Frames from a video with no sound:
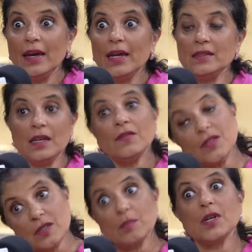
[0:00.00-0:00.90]
is
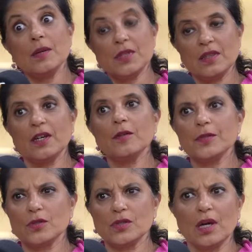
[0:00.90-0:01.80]
even sometimes a
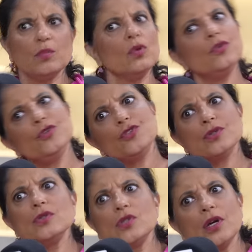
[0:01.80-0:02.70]
therapist will say, well, you
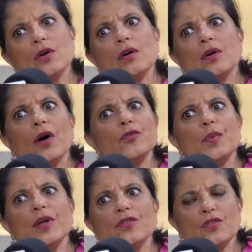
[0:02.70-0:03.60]
shouldn't say your
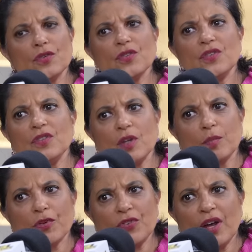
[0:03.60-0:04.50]
husband has narcissistic
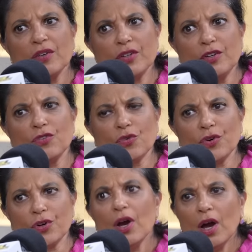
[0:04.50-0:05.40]
personality
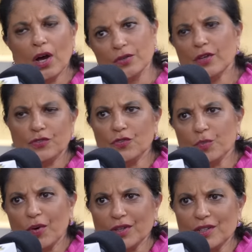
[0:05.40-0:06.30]
disorder unless you've
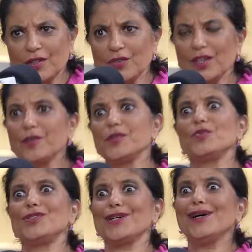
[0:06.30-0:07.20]
spoken to their therapist, which